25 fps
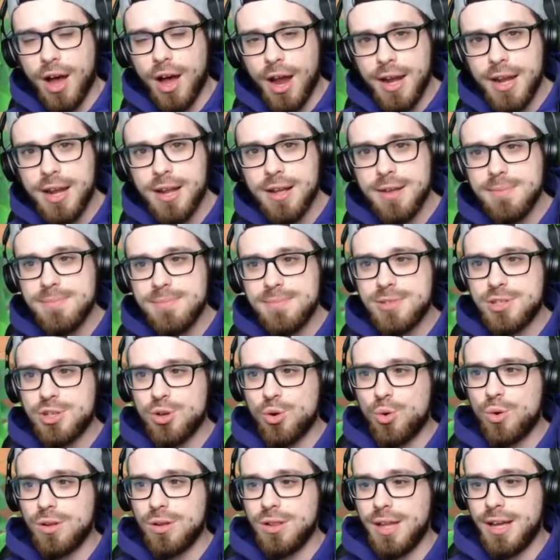items
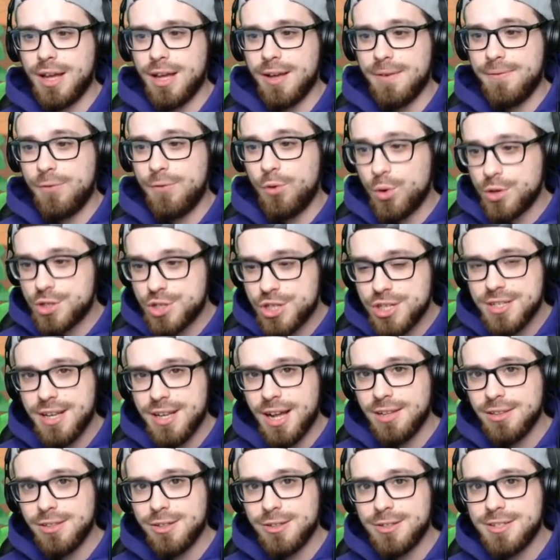or like a fortune
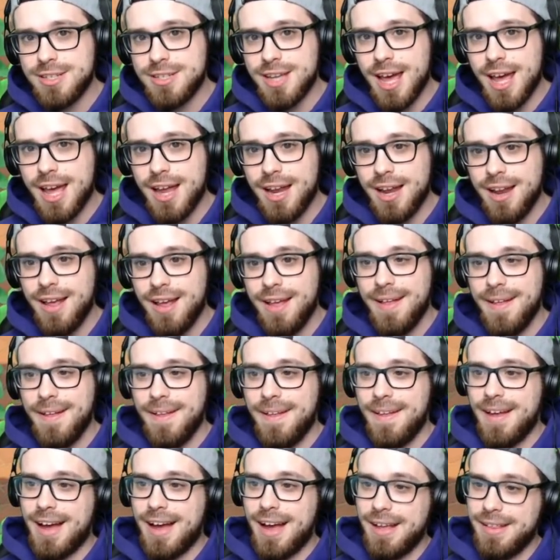teller set.
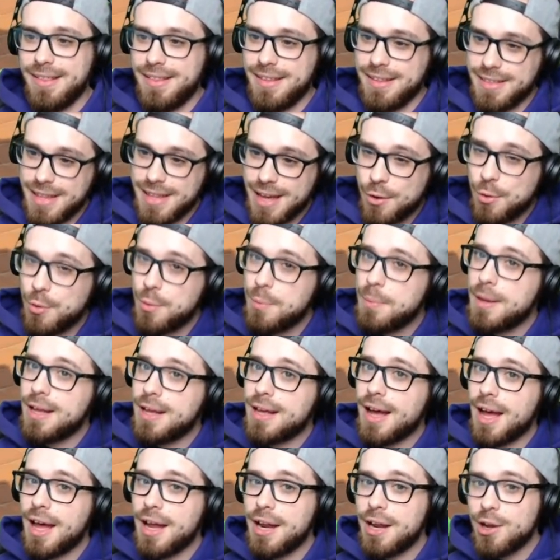I think that would be
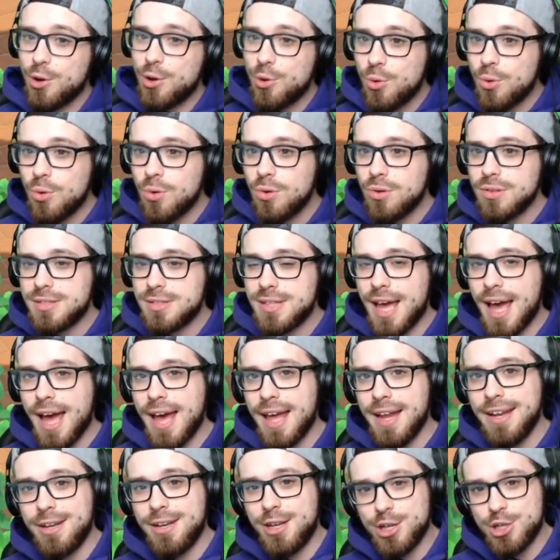kind of cool to
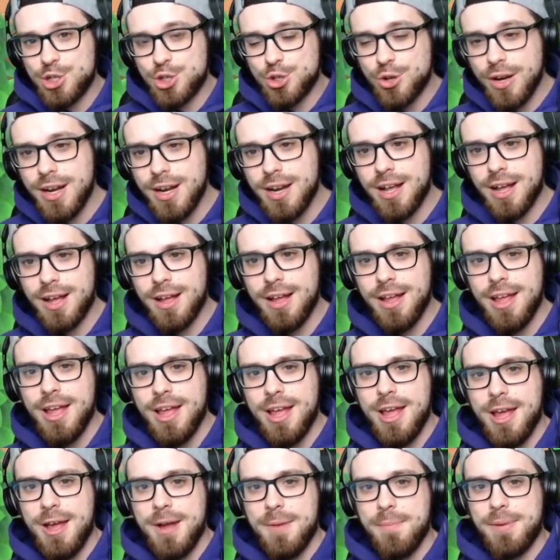add in Katrina,
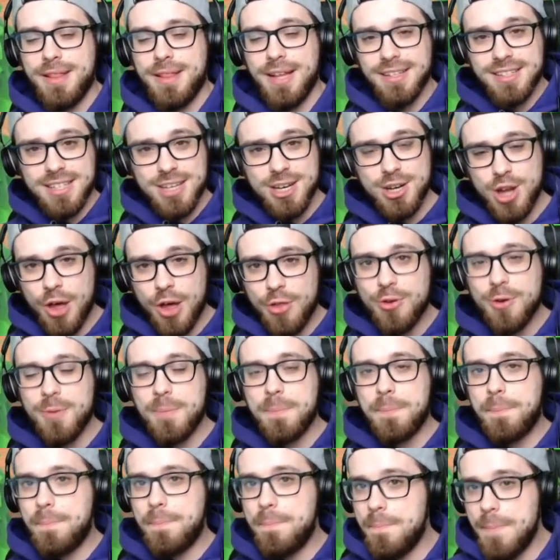but that's
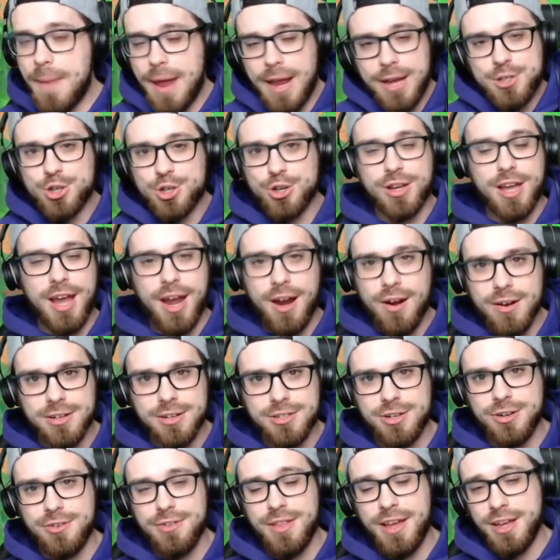another major
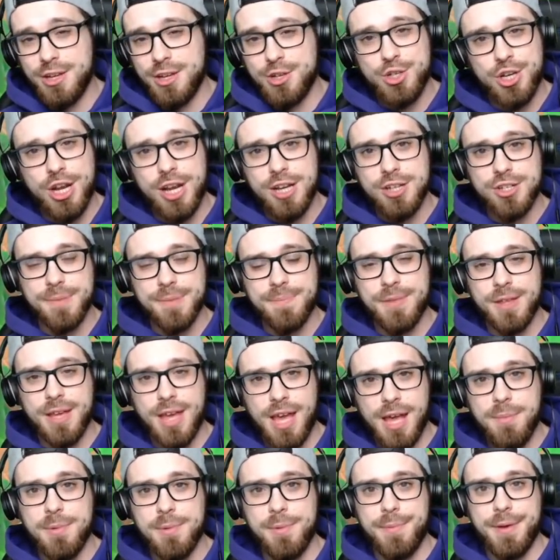character that could change up the
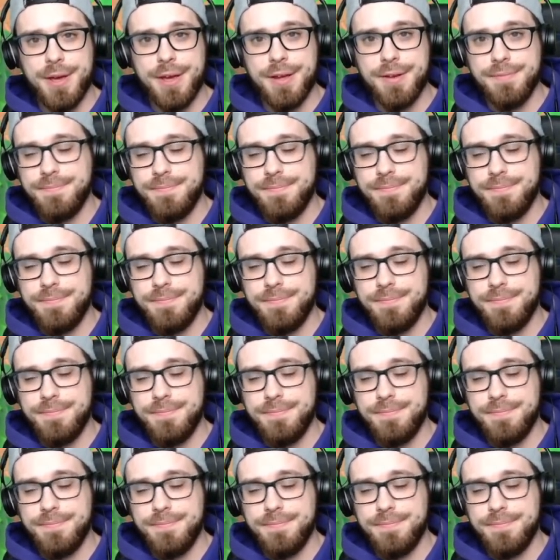game a bit.